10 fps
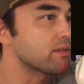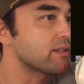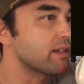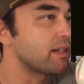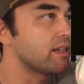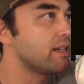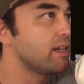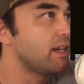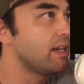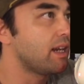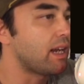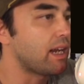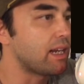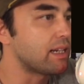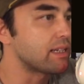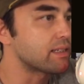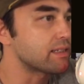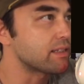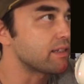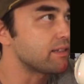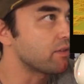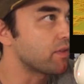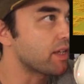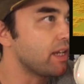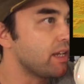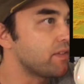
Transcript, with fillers: site and Denisova Cave,